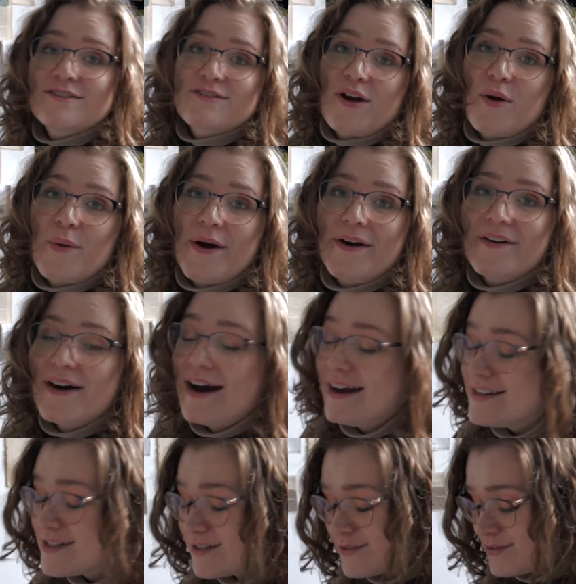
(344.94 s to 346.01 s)
so well. I
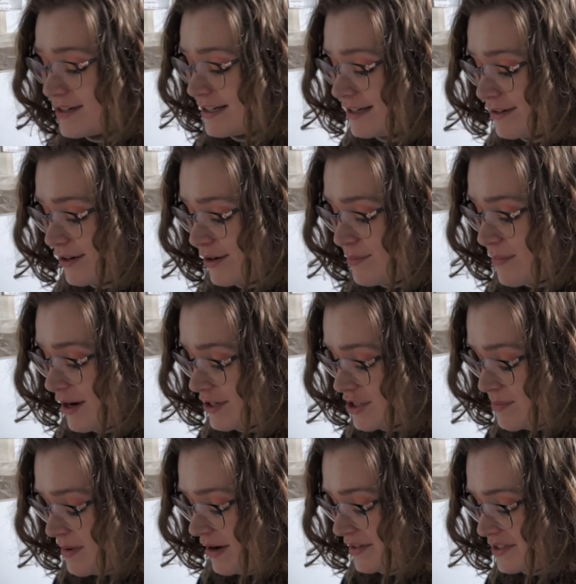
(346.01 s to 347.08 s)
don't really know much
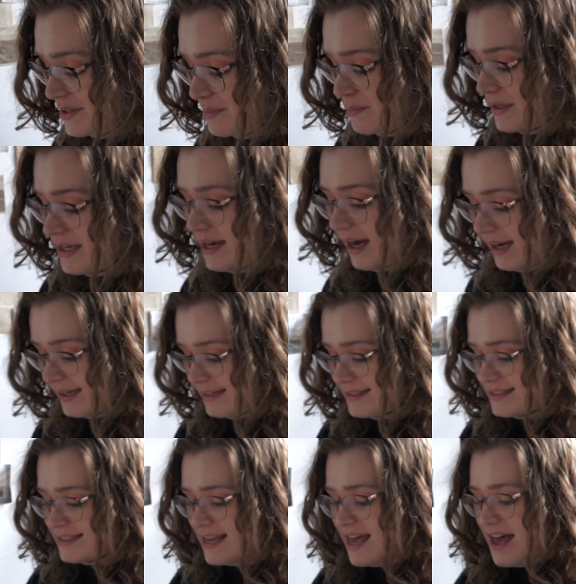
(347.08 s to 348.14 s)
about it
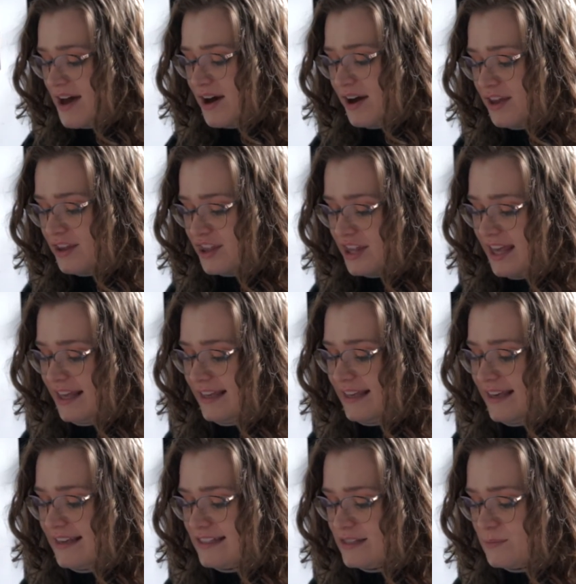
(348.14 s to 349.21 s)
because I think,
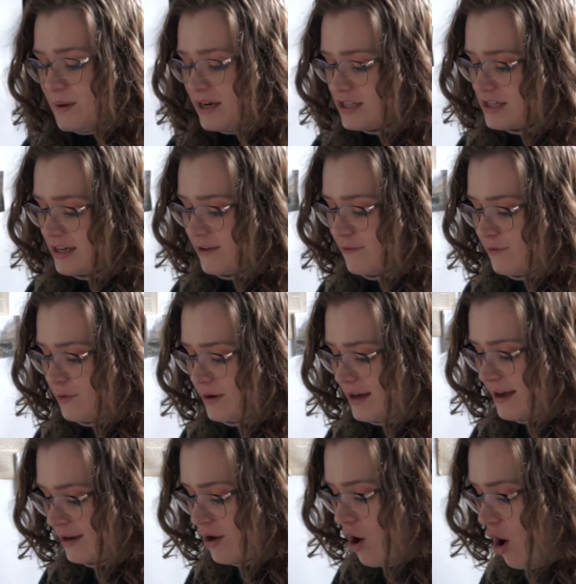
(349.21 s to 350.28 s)
especially for
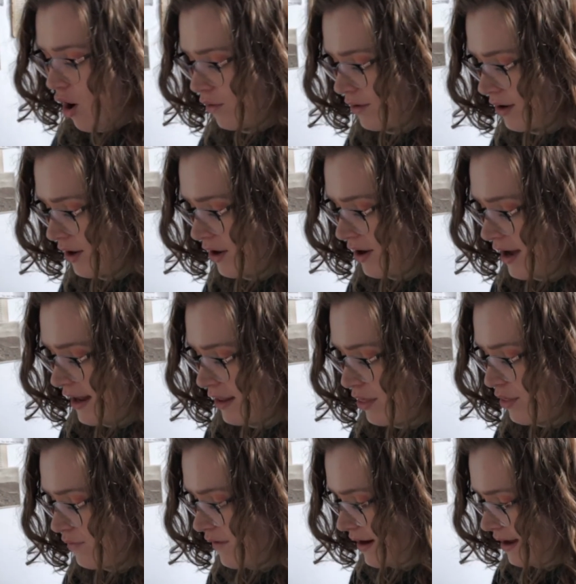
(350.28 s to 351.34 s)
like horror and
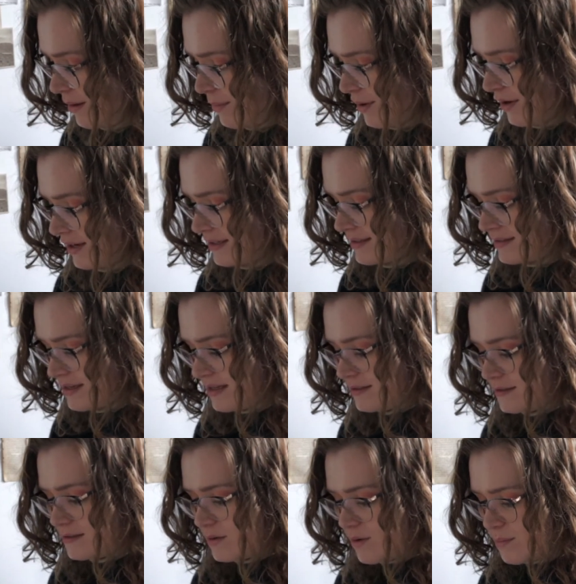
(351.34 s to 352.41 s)
thriller books,
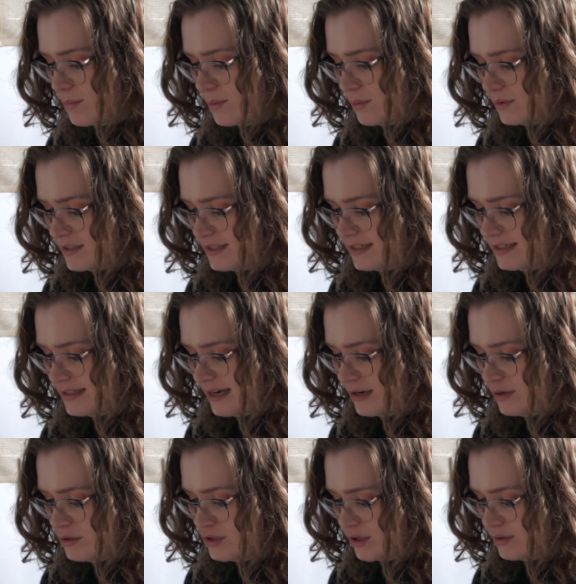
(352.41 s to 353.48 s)
it's so important that
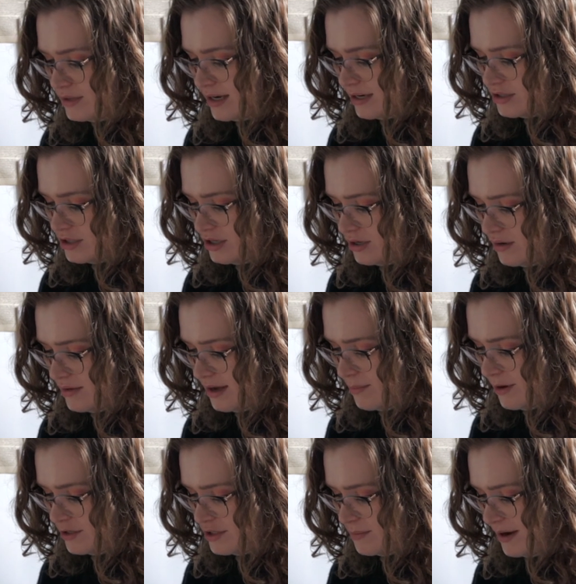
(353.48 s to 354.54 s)
you don't actually know that
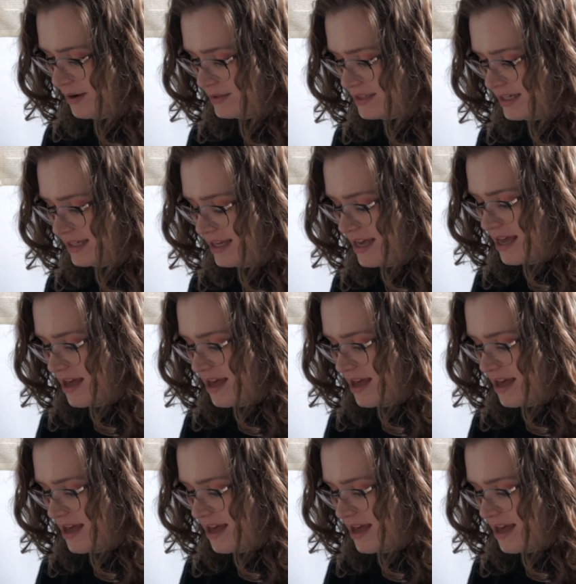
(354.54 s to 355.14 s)
much about it.